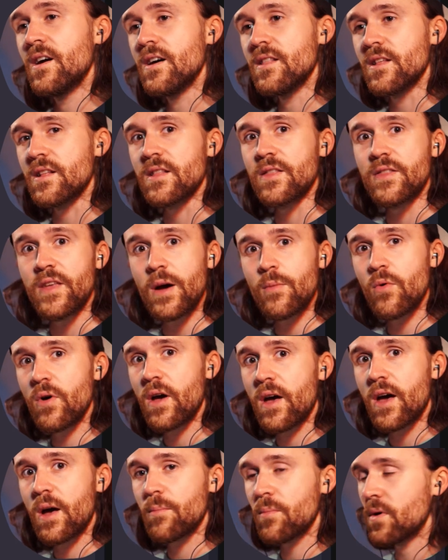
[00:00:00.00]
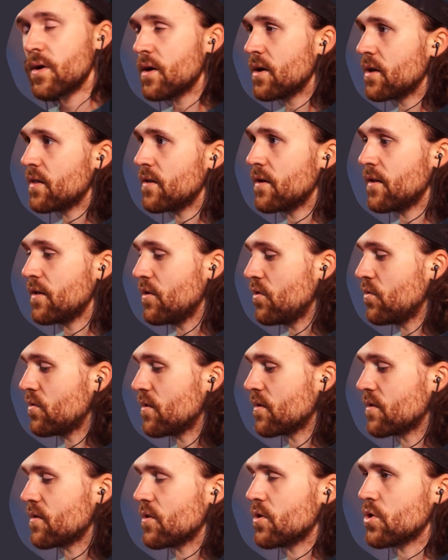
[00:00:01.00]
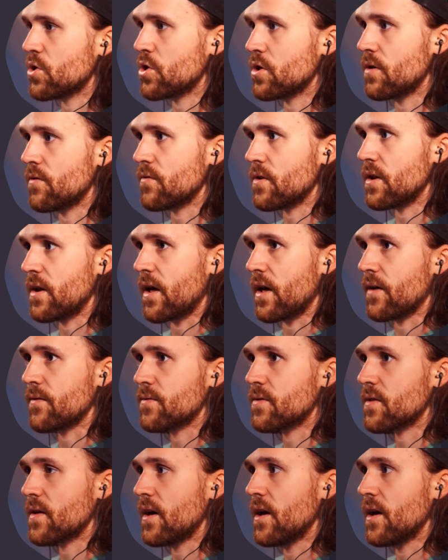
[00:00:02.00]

a little demo app that uses Shift Left's